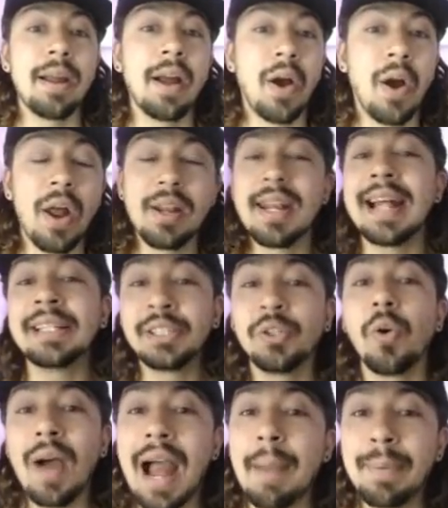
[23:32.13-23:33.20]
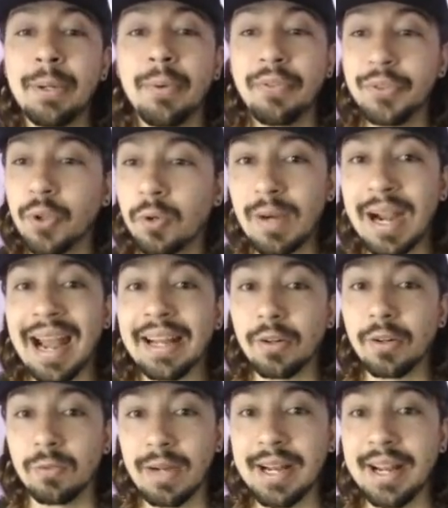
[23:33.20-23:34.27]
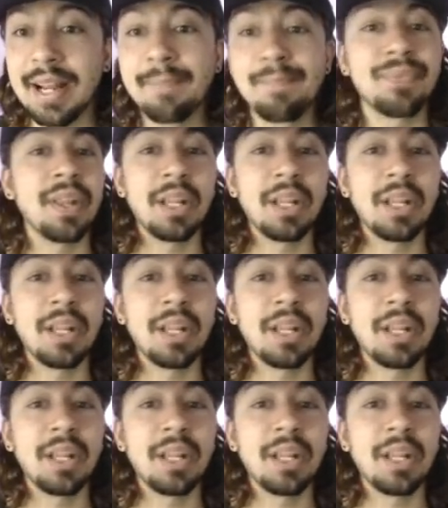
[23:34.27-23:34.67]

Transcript: unless you're happy with your rank already,